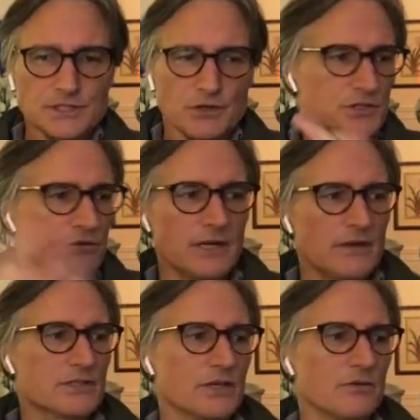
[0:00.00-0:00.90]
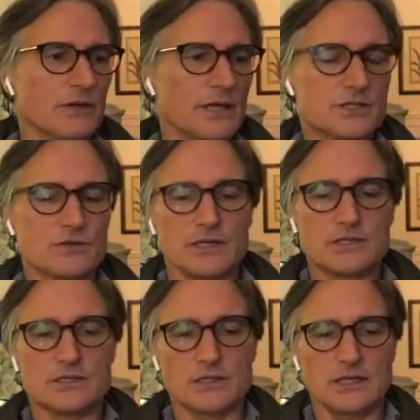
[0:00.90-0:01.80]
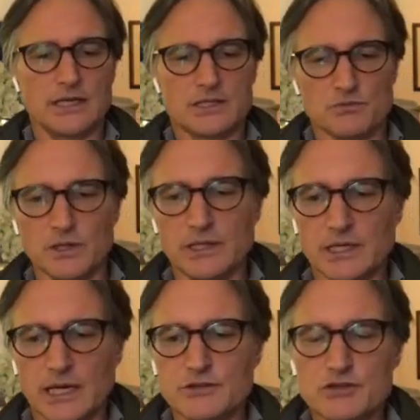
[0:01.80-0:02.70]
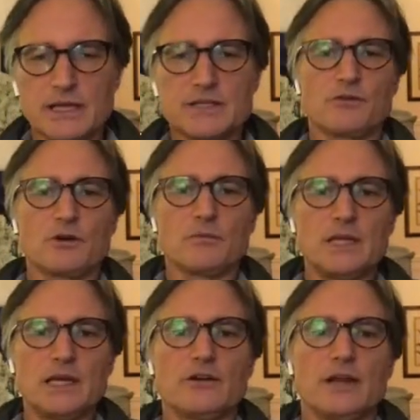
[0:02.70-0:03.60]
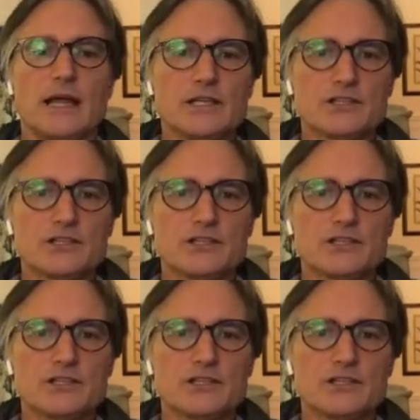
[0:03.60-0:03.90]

so it's created so it's it's it's really kind of transformed the internet.